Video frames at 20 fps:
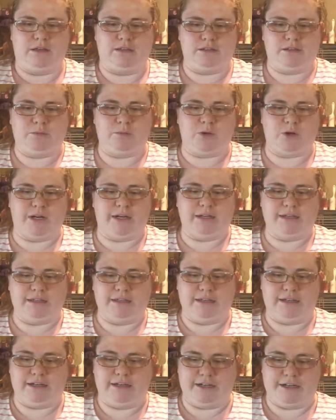Some
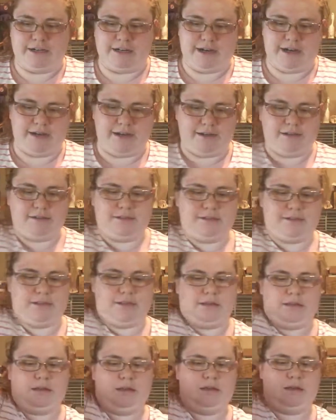crinkling here, guys.
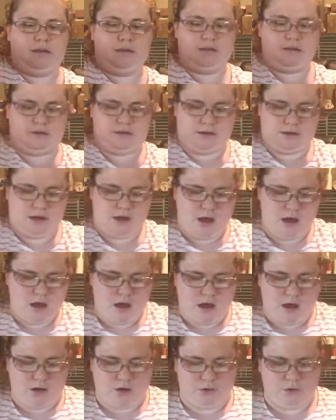
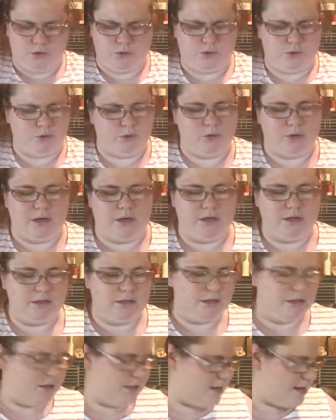Ooh.
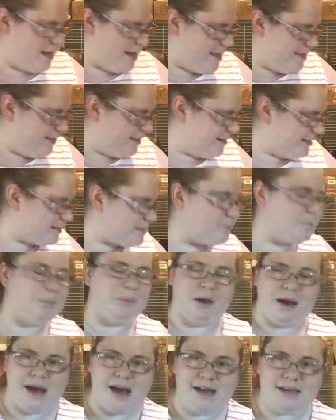This
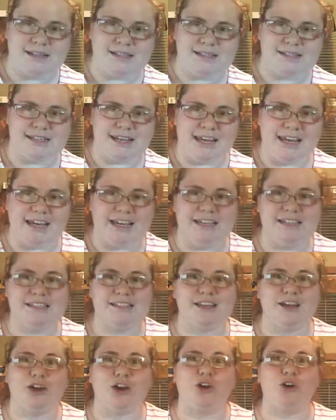box
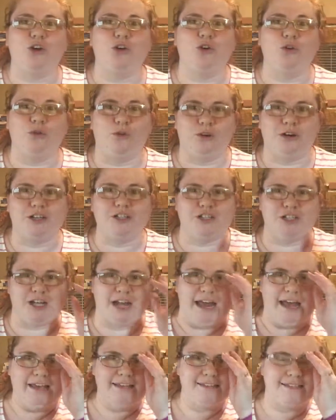is
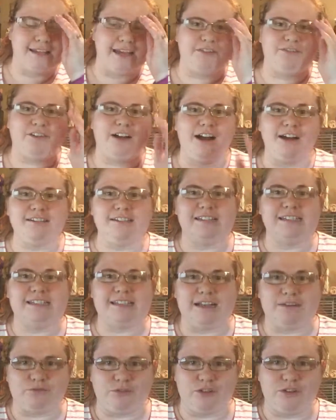gorgeous. I've gotten
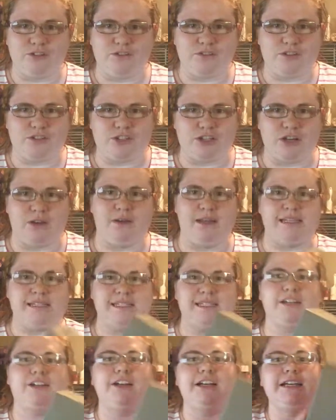several of the Choette
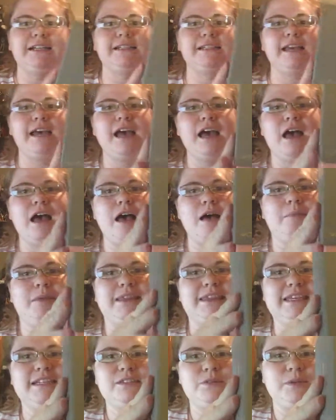series,
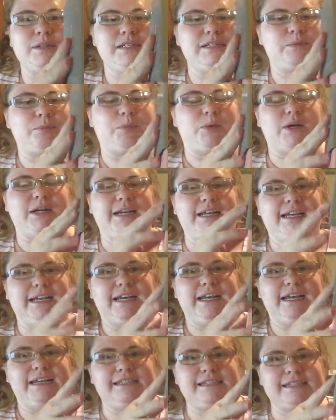but this one is pretty.
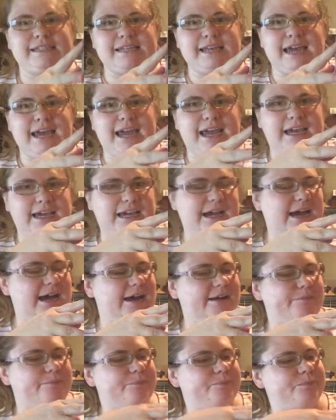It's
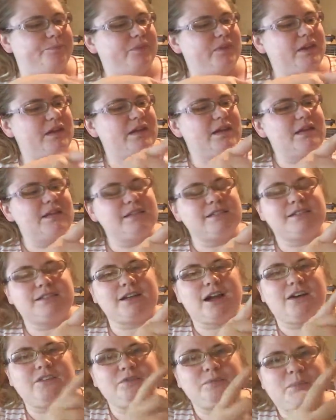a
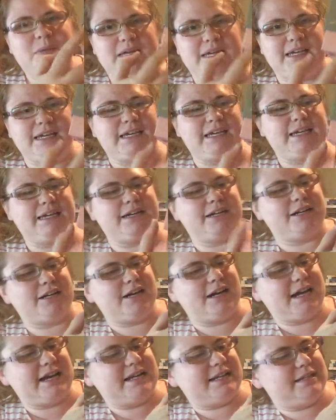soft pink here,
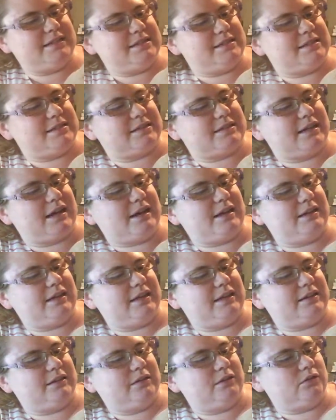and it's got
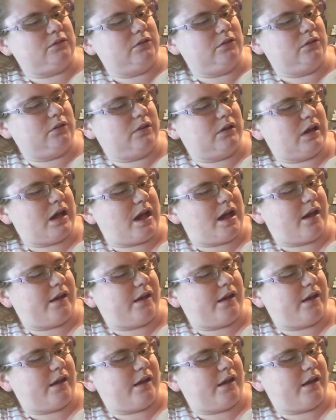like little